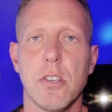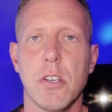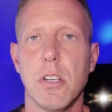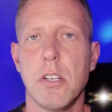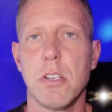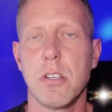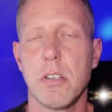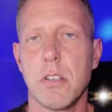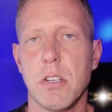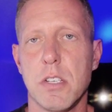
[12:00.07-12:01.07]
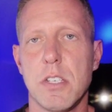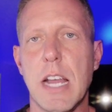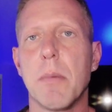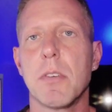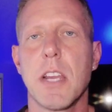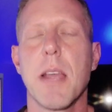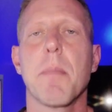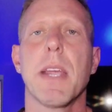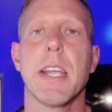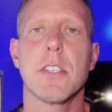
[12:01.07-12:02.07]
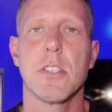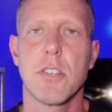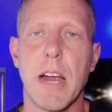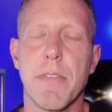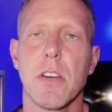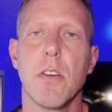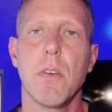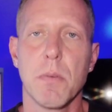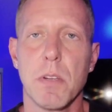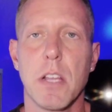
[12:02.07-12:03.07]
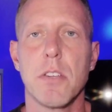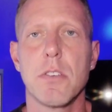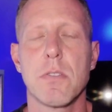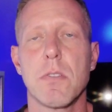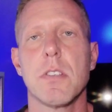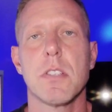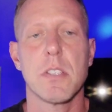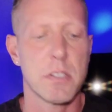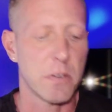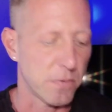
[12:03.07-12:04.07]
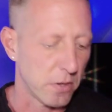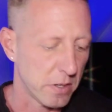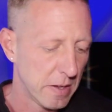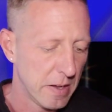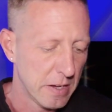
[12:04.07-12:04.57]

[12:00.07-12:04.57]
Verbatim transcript: good established campaigns and traffic going with other sources and so forth.